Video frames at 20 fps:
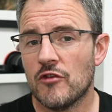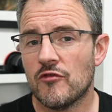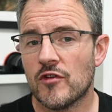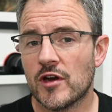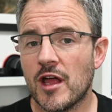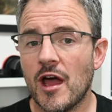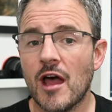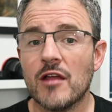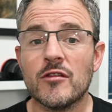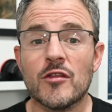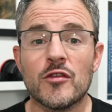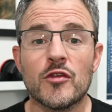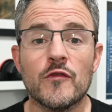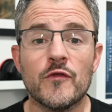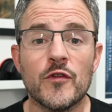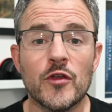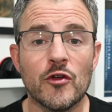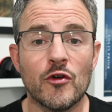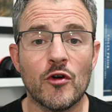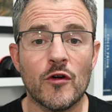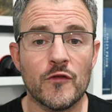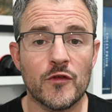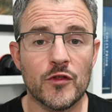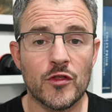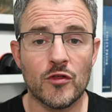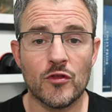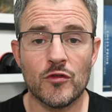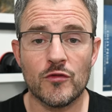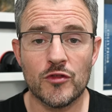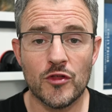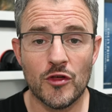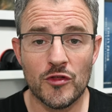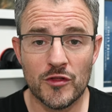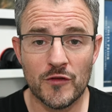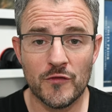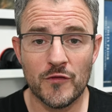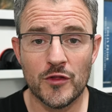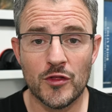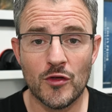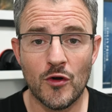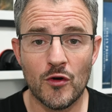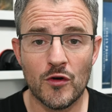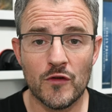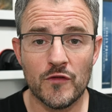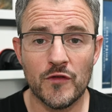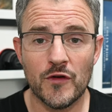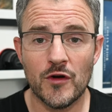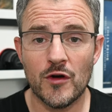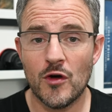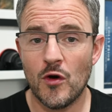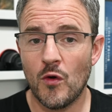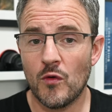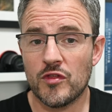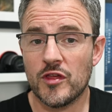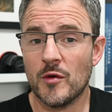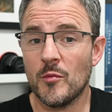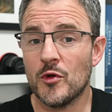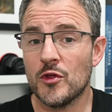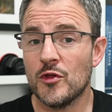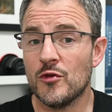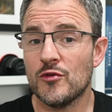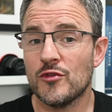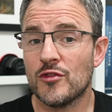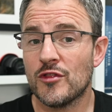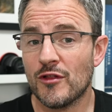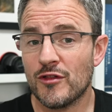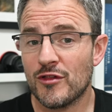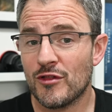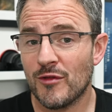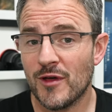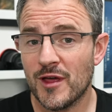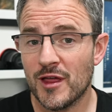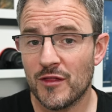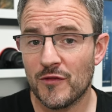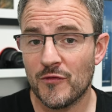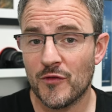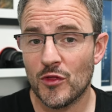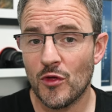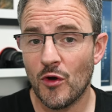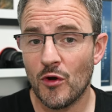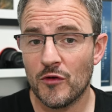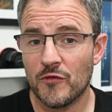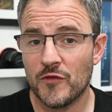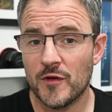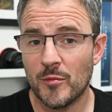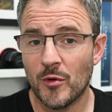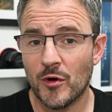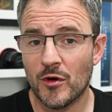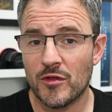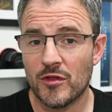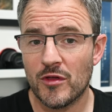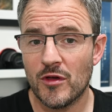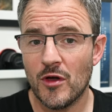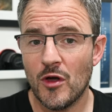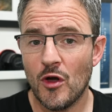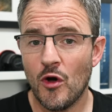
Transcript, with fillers: Regardless of if you're just a photographer or someone who just likes photography books,